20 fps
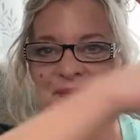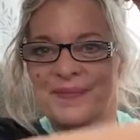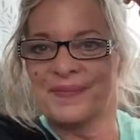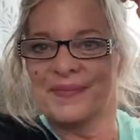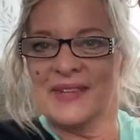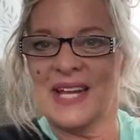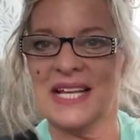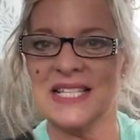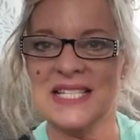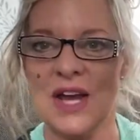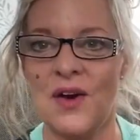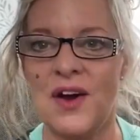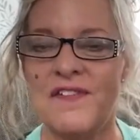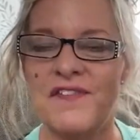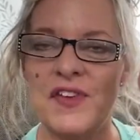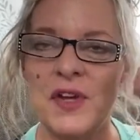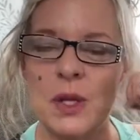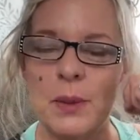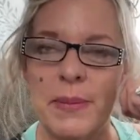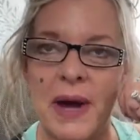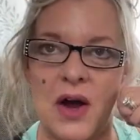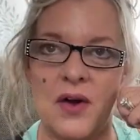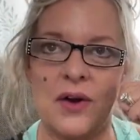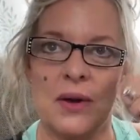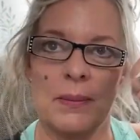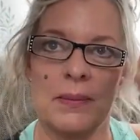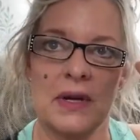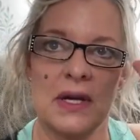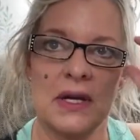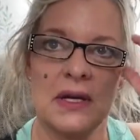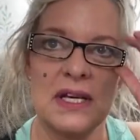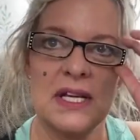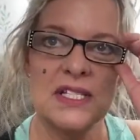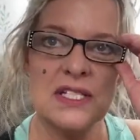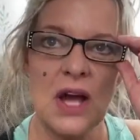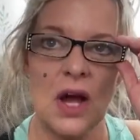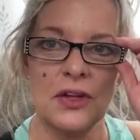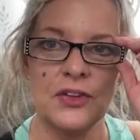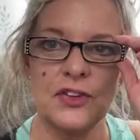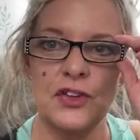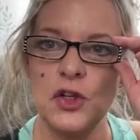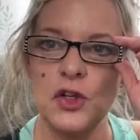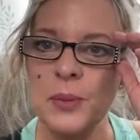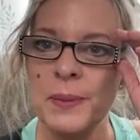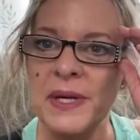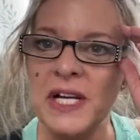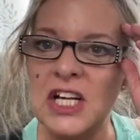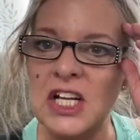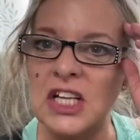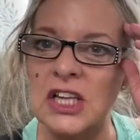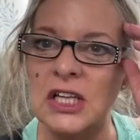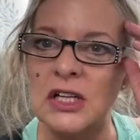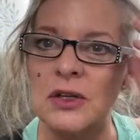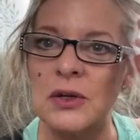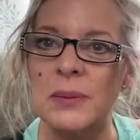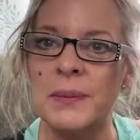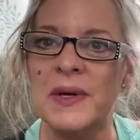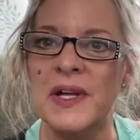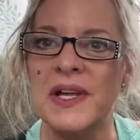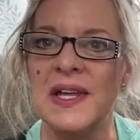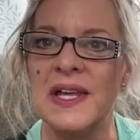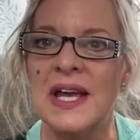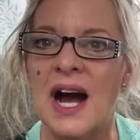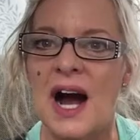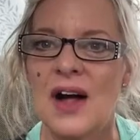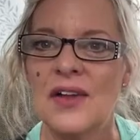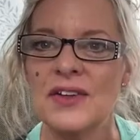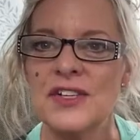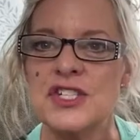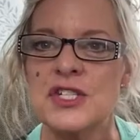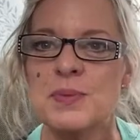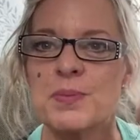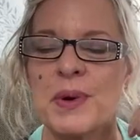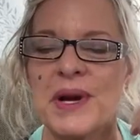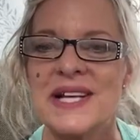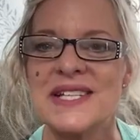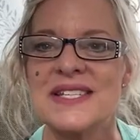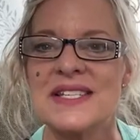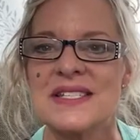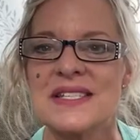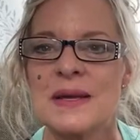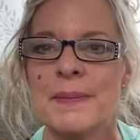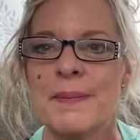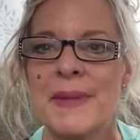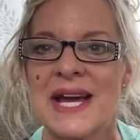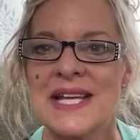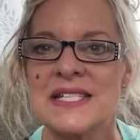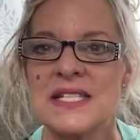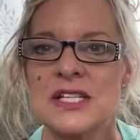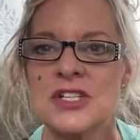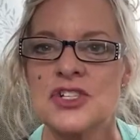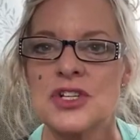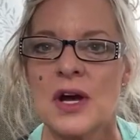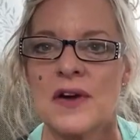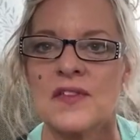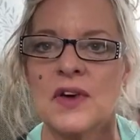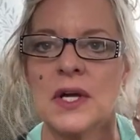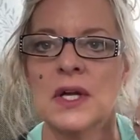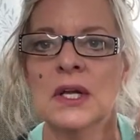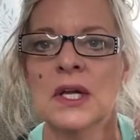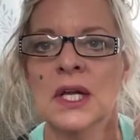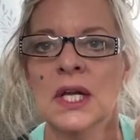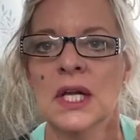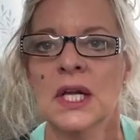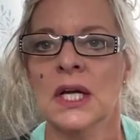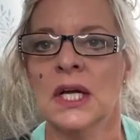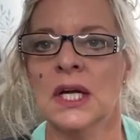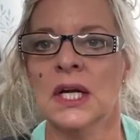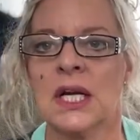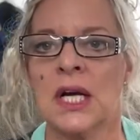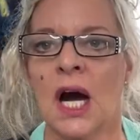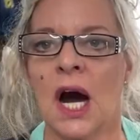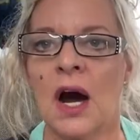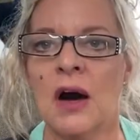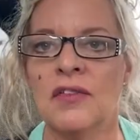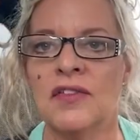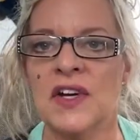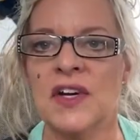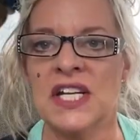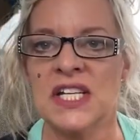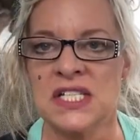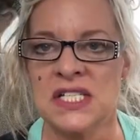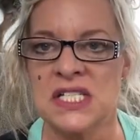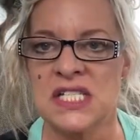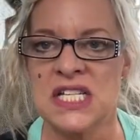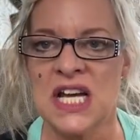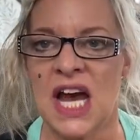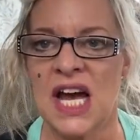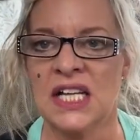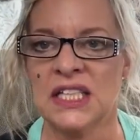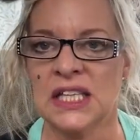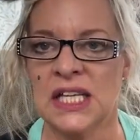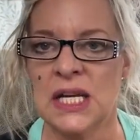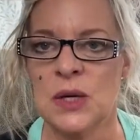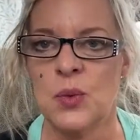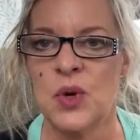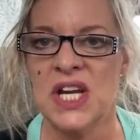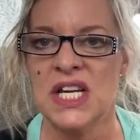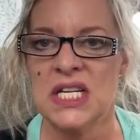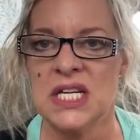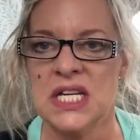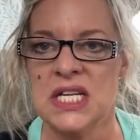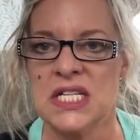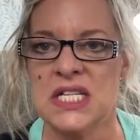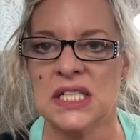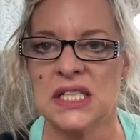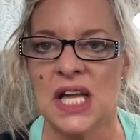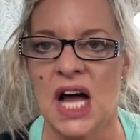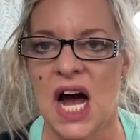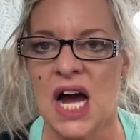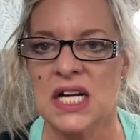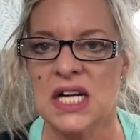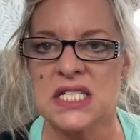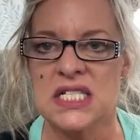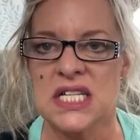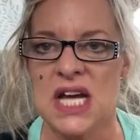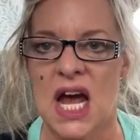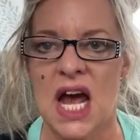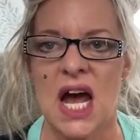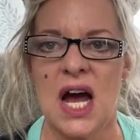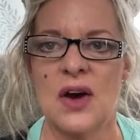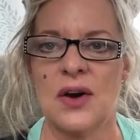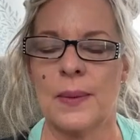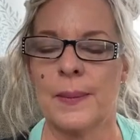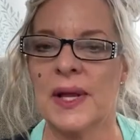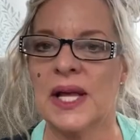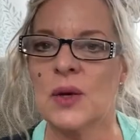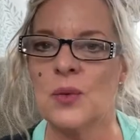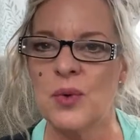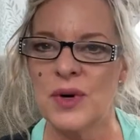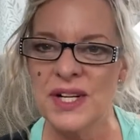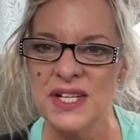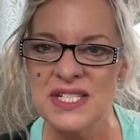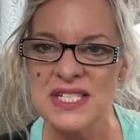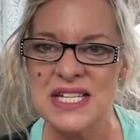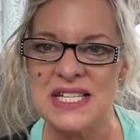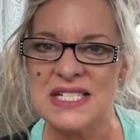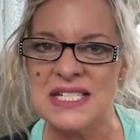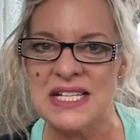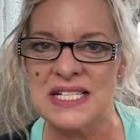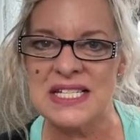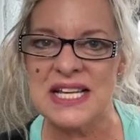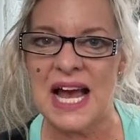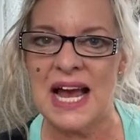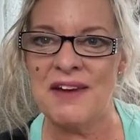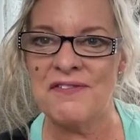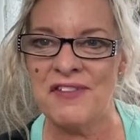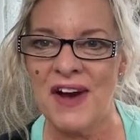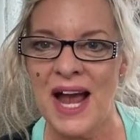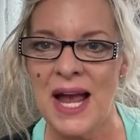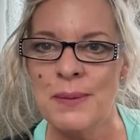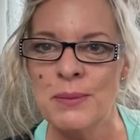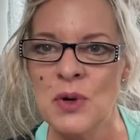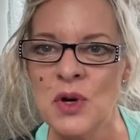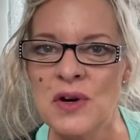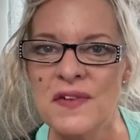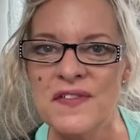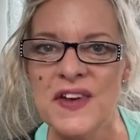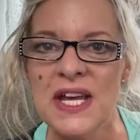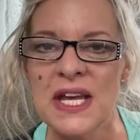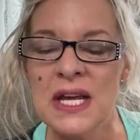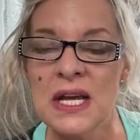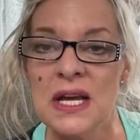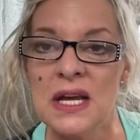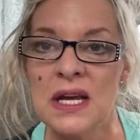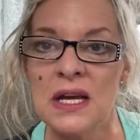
That's how I feel about him. He's all doom and gloom. All he spreads is the message of COVID is deadly, we need to lock down. I'm like, what is this, a sci-fi movie?